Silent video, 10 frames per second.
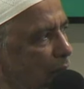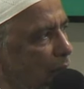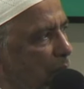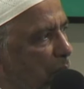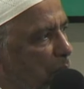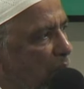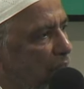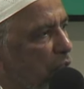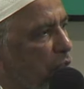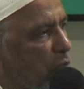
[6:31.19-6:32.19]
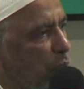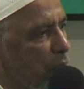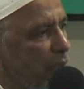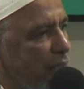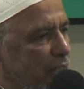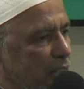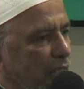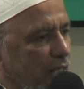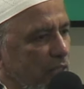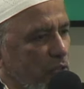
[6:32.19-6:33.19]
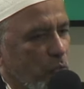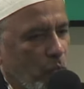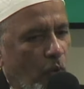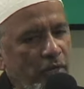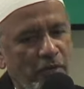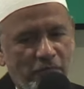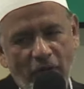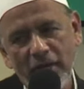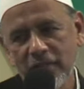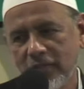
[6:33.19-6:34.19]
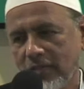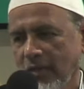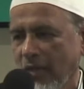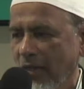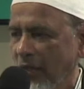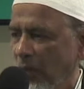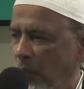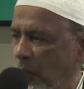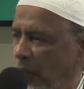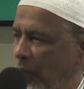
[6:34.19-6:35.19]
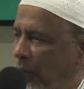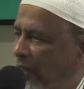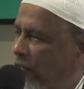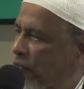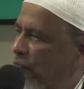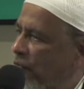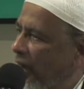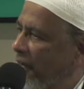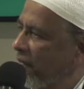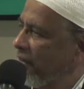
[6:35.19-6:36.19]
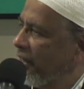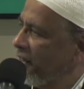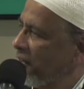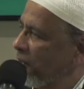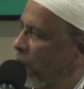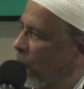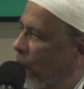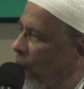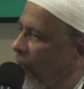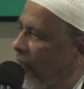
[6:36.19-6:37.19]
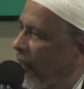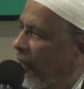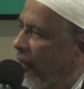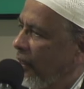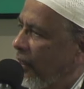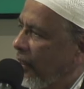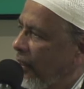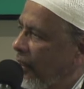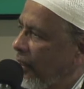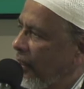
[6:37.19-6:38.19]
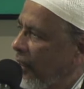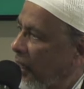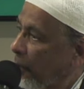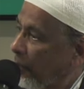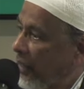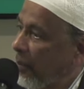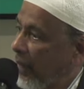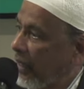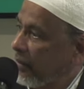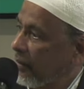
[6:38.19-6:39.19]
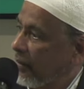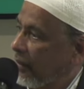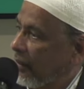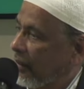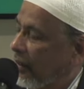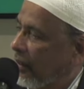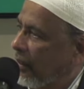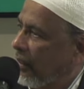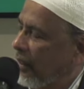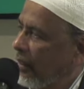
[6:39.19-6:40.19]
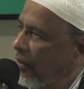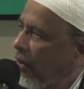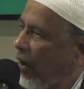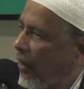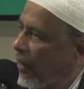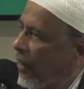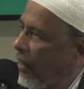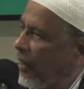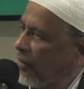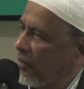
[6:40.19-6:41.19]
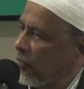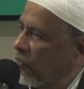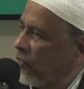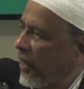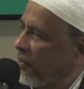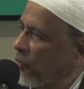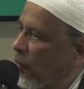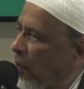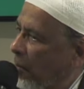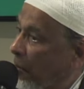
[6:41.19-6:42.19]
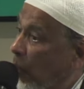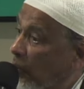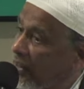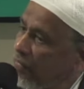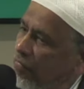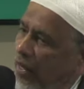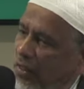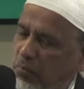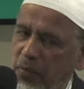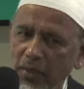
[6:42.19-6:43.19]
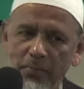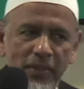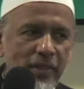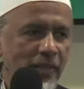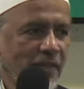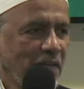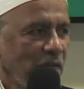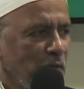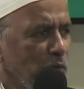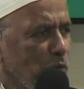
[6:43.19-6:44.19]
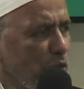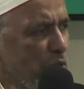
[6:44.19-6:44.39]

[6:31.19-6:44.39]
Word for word: make sure that each one of us, we, we are striving to implement, inculcate, try to motivate people to just